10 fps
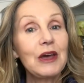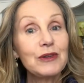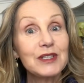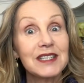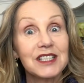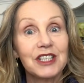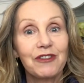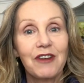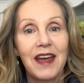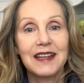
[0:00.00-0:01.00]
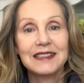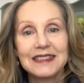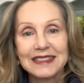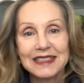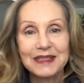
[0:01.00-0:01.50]
stitchy
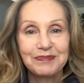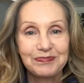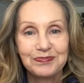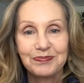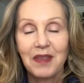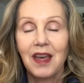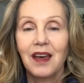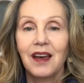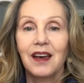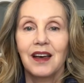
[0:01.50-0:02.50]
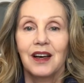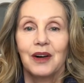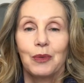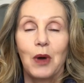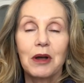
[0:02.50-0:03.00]
friends.
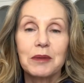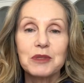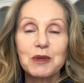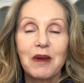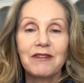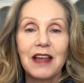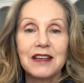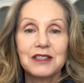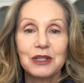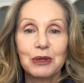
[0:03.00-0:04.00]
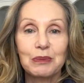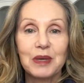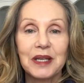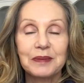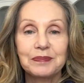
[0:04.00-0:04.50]
Welcome to my floss tube.
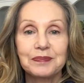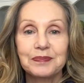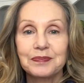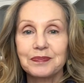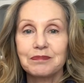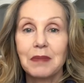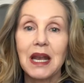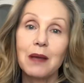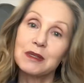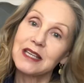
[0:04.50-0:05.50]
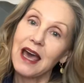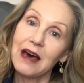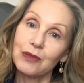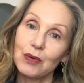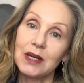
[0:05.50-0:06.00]
My name is
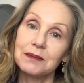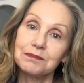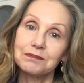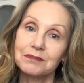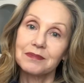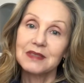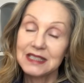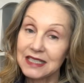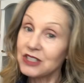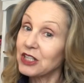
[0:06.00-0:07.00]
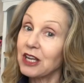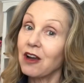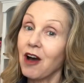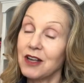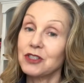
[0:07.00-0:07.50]
Katherine. Stitching and
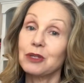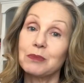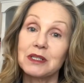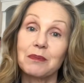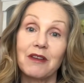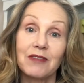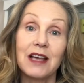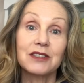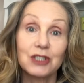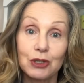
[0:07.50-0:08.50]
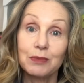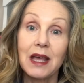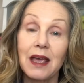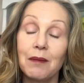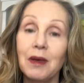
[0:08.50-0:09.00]
costume is my floss tube
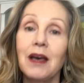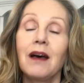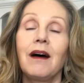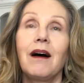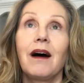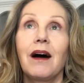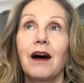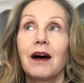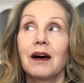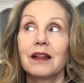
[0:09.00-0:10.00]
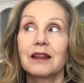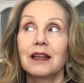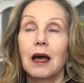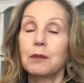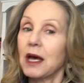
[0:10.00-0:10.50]
name. Uh,
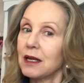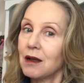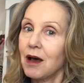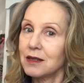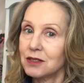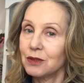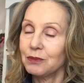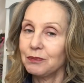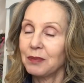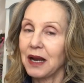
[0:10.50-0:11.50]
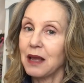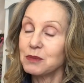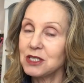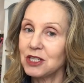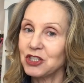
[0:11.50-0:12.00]
I'm not in costume, but I am
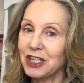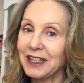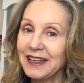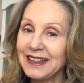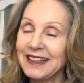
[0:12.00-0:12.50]
stitching,